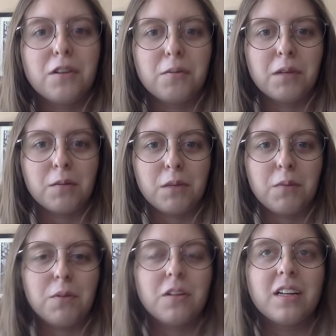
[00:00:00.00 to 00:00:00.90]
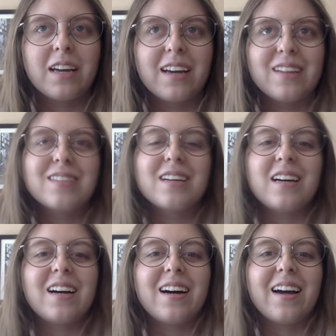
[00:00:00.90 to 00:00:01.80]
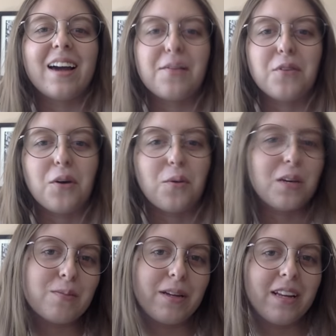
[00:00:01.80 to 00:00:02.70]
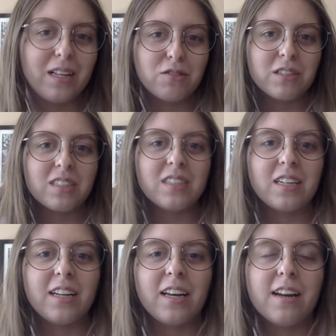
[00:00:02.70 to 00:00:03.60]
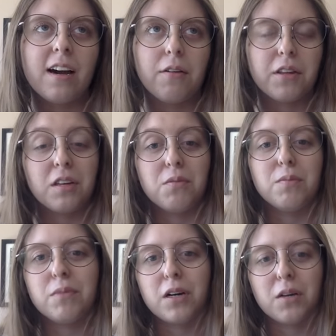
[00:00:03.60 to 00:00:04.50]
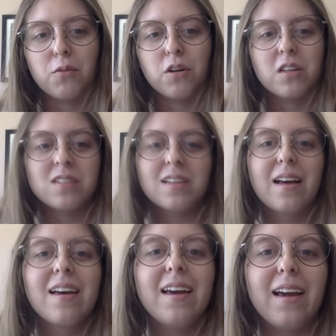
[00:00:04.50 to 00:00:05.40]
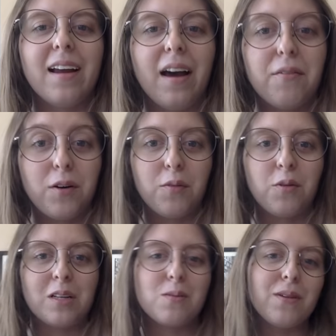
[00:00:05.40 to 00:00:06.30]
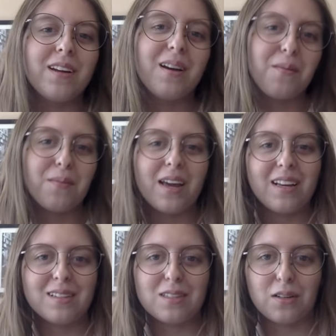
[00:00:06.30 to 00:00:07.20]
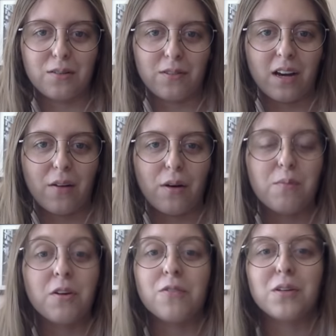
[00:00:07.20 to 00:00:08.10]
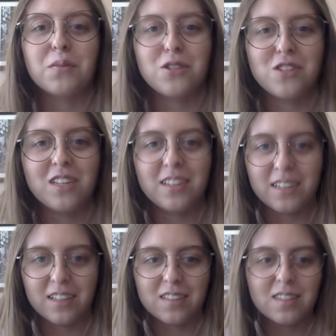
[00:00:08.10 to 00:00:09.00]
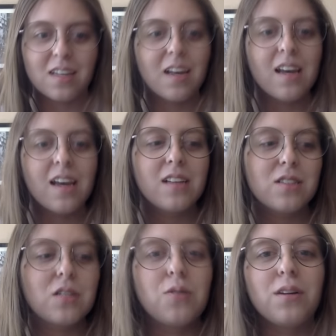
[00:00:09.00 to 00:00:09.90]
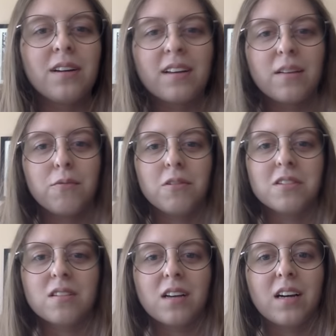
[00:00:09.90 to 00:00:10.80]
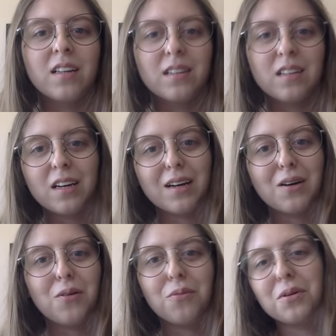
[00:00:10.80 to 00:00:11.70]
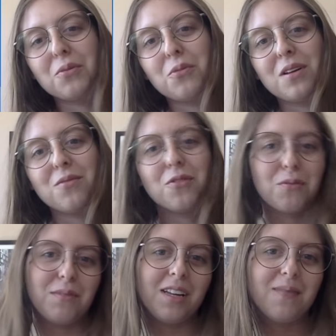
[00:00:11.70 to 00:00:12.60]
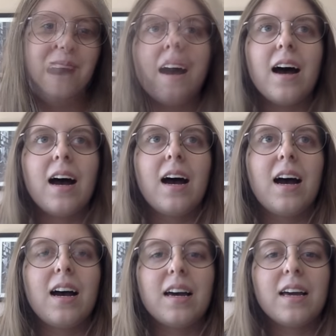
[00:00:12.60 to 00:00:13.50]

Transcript: helping people and I have always been interested in how the human body works and have always been amazed of how a perfect machine it is. So it was kind of like a win-win for me. I